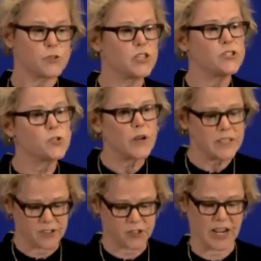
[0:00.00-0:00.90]
So she
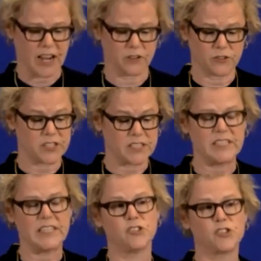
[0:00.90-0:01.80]
enjoined educators
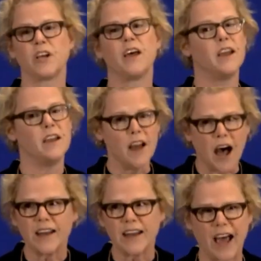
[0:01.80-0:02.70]
to teach
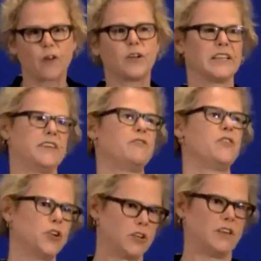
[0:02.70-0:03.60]
not how to
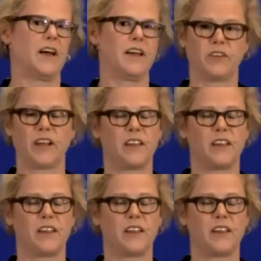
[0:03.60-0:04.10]
live the good life.